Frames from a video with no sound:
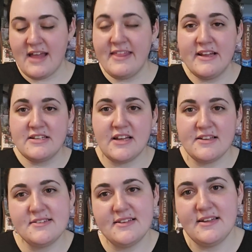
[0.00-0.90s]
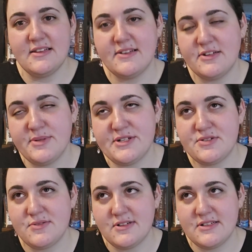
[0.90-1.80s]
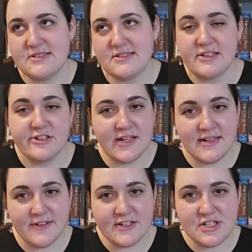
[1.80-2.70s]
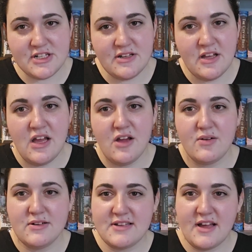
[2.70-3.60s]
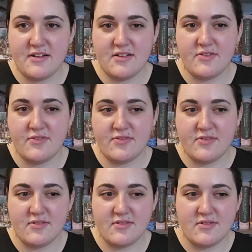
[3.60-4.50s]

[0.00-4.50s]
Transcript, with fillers: think it does lean a little bit towards literary fiction, where it's kind of